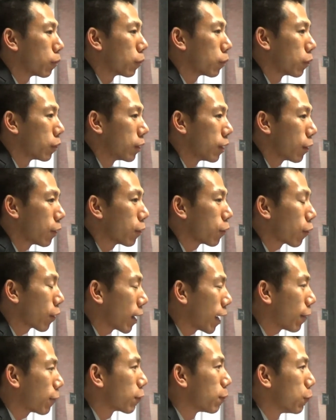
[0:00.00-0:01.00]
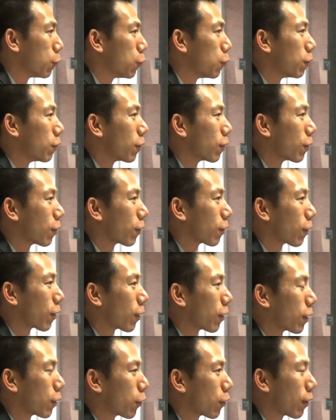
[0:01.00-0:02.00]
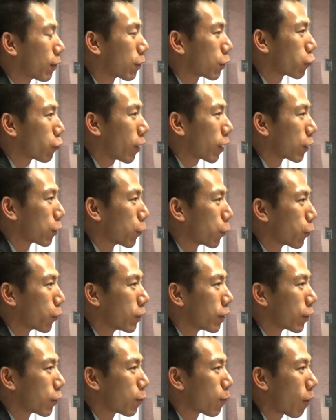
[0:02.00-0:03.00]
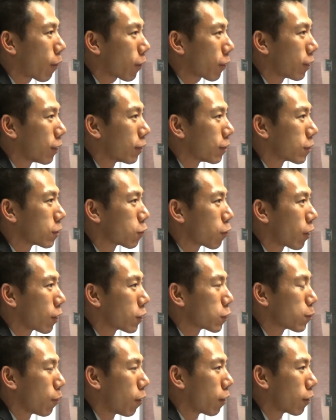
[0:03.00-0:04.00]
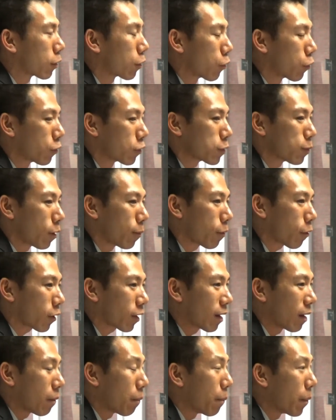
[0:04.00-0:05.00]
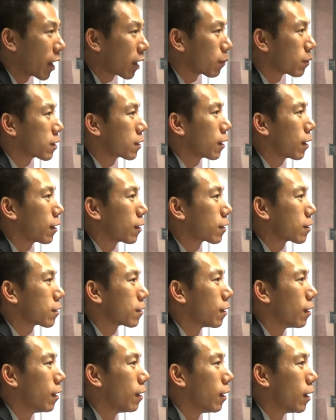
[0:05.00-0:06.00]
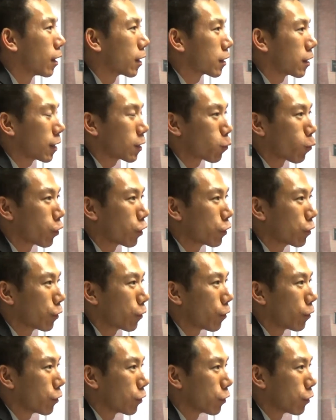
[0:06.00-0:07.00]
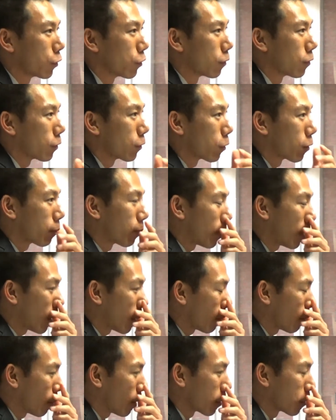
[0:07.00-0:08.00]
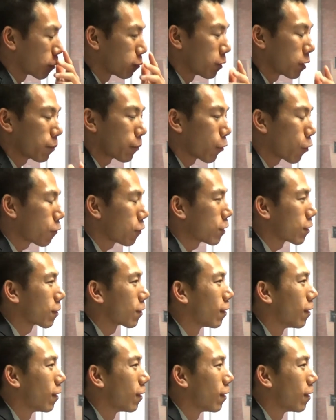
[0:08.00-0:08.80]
you're gonna have to move. You're gonna have to try to go to another market, go to a small market and make mistakes, because that's where you learn. You don't learn by just being perfect.